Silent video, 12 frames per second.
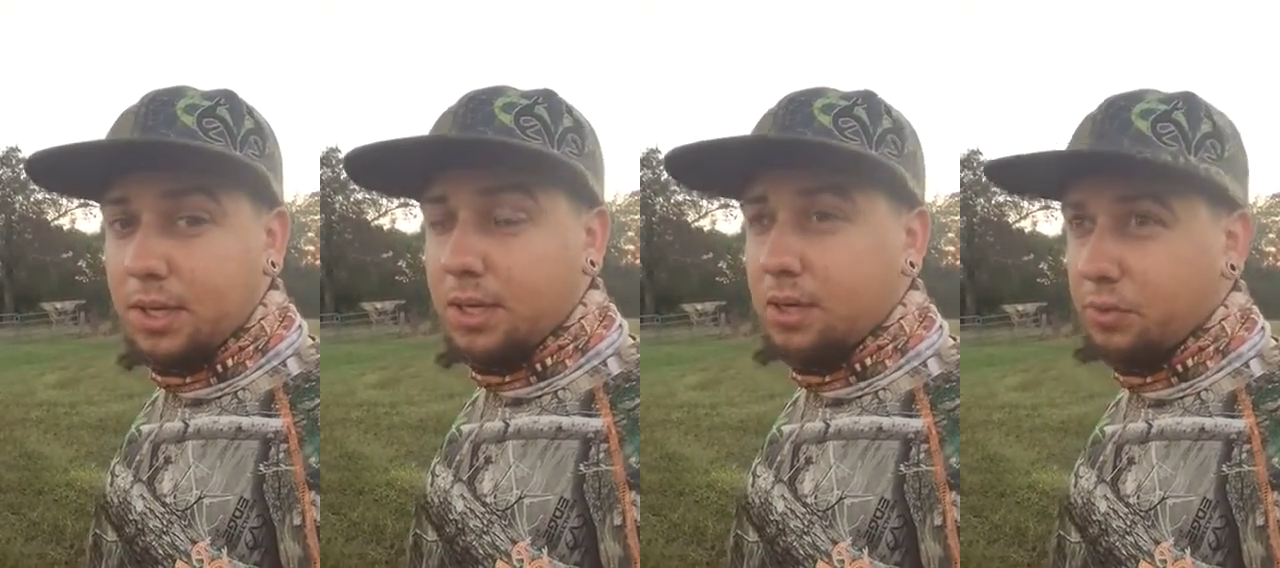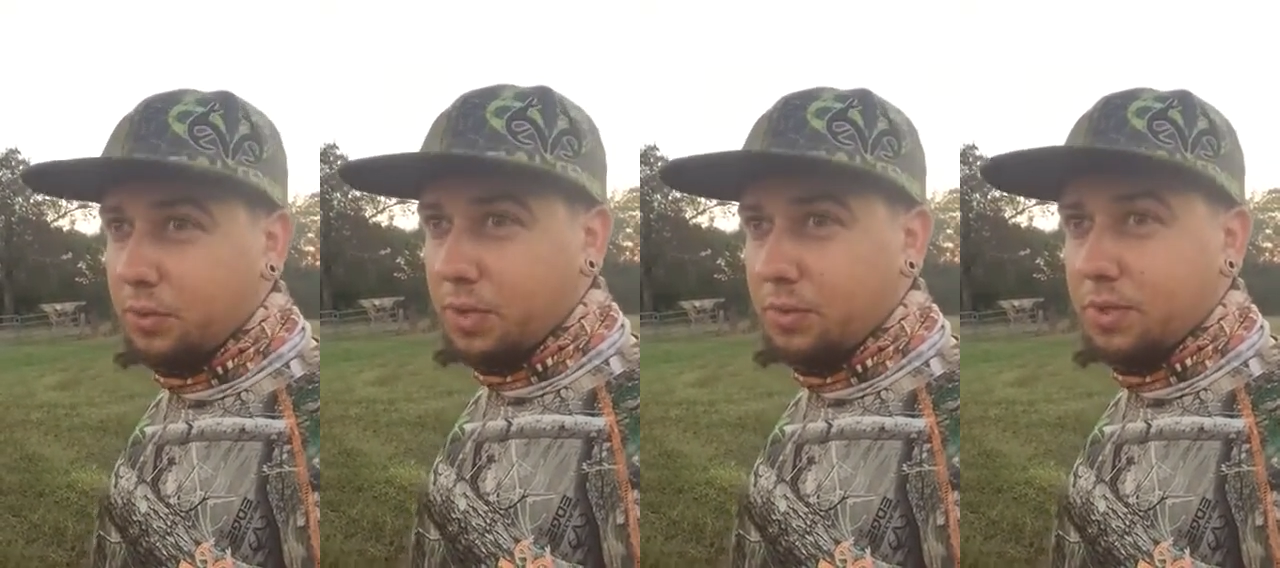And
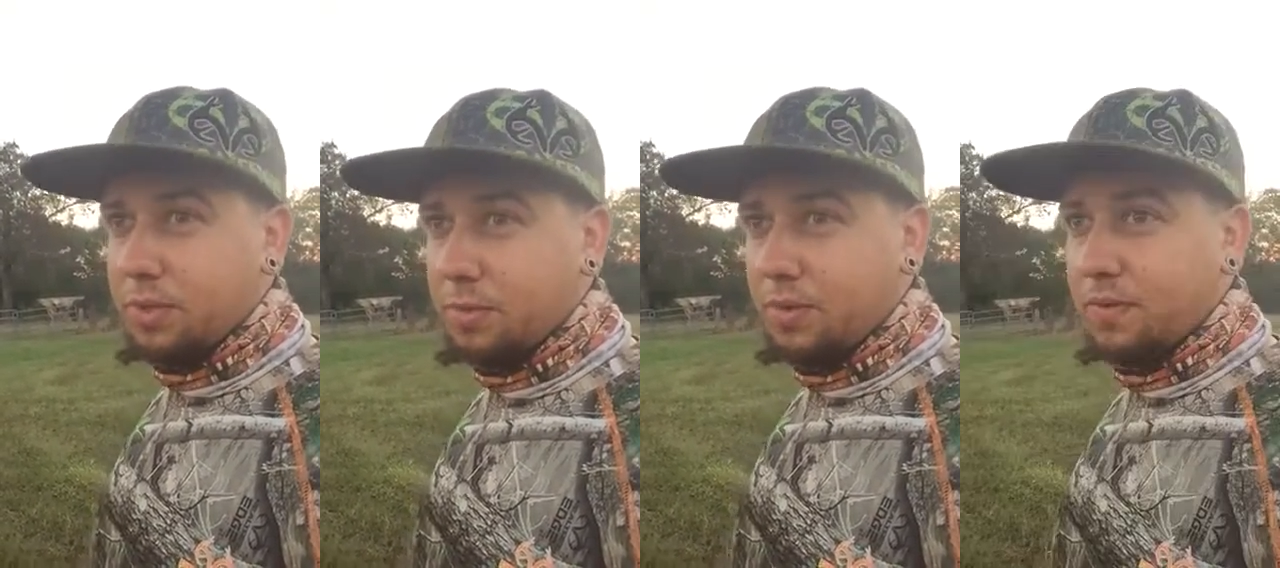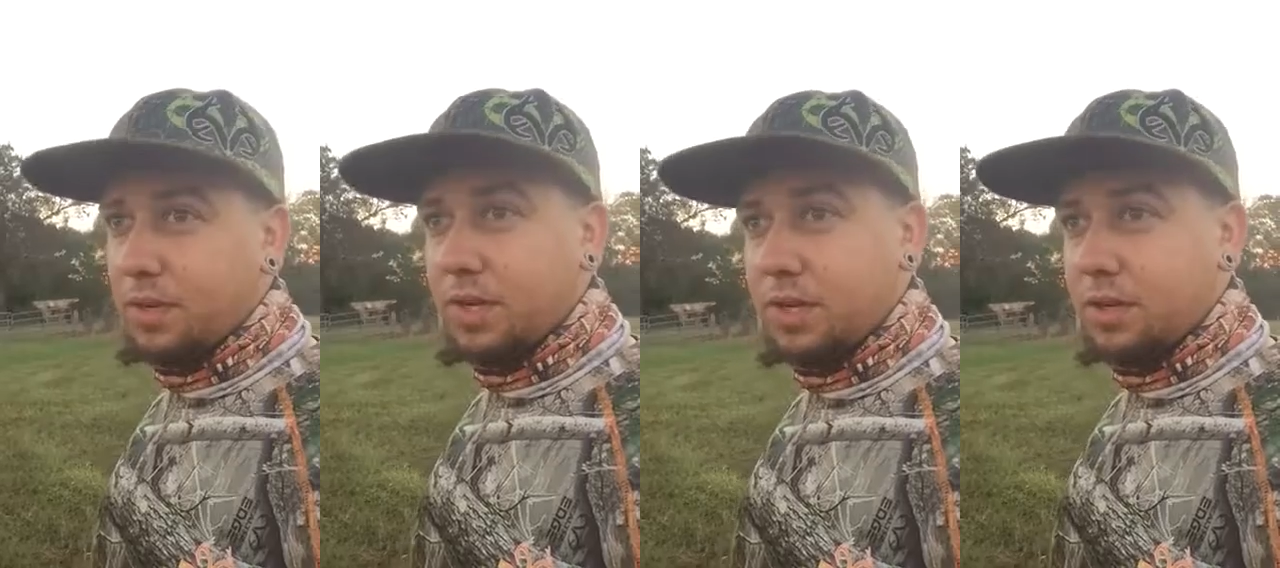the wind was in my
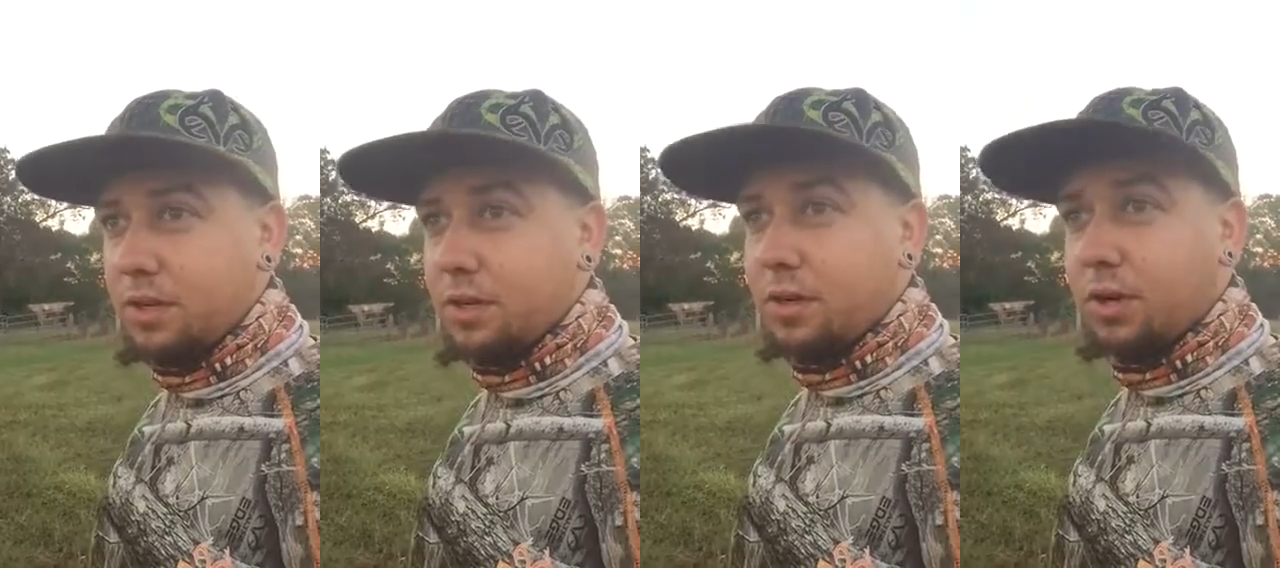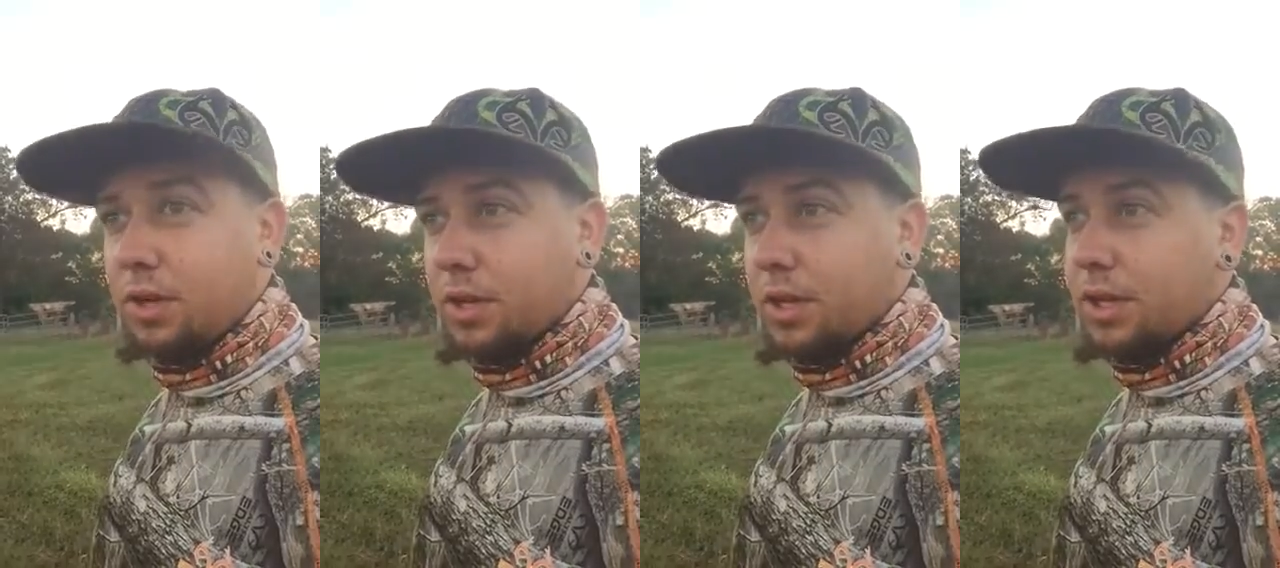face,
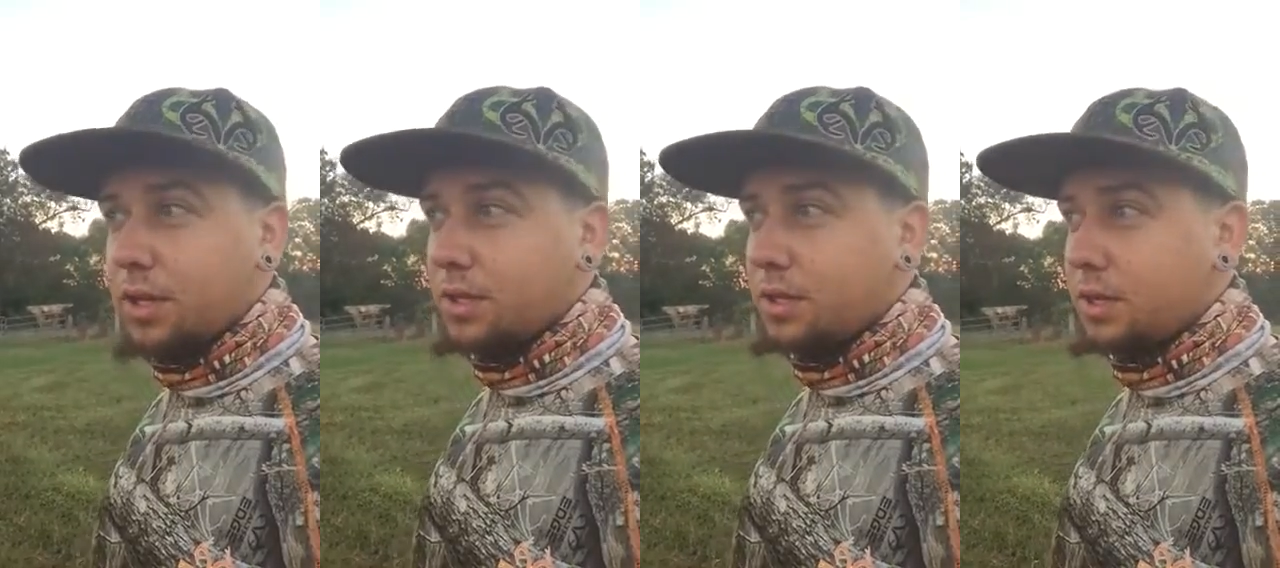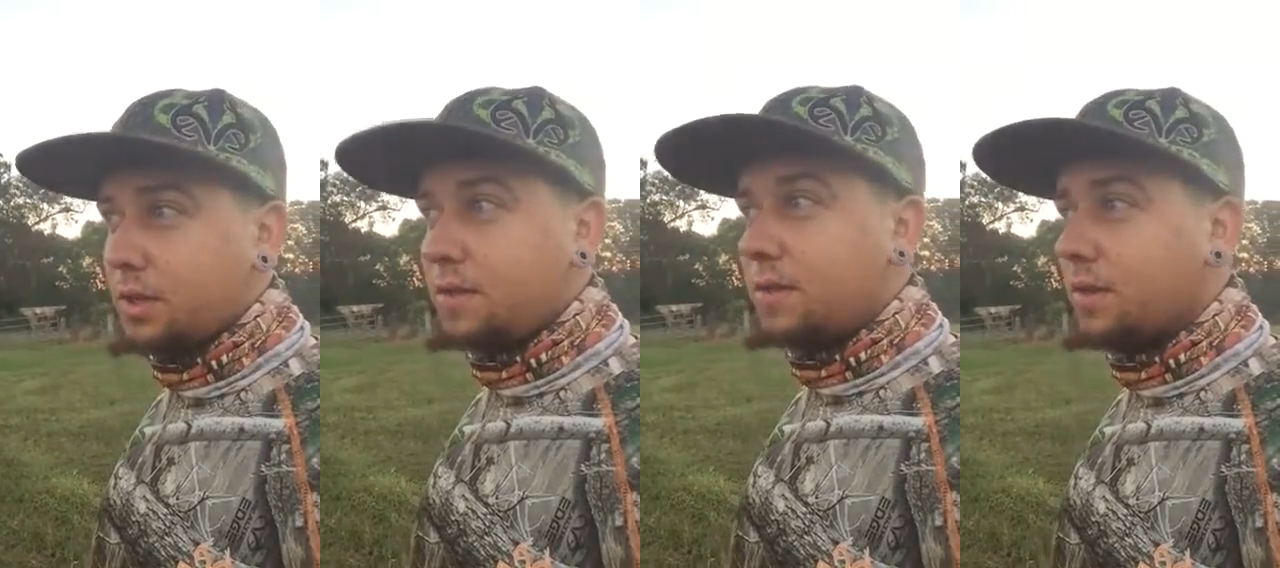all that good
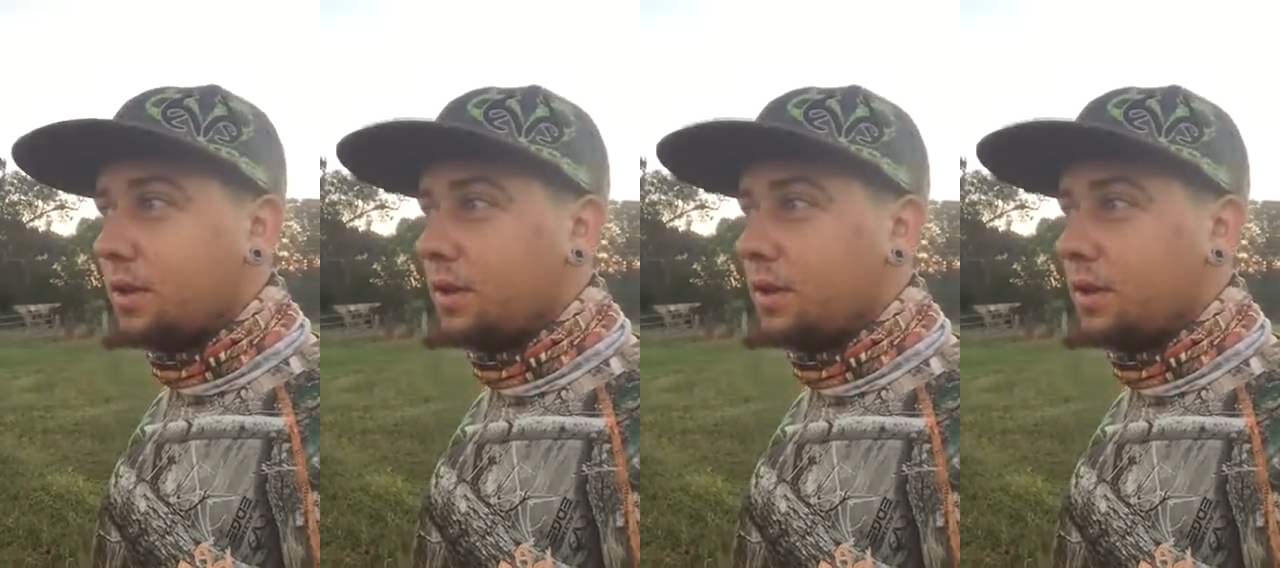stuff.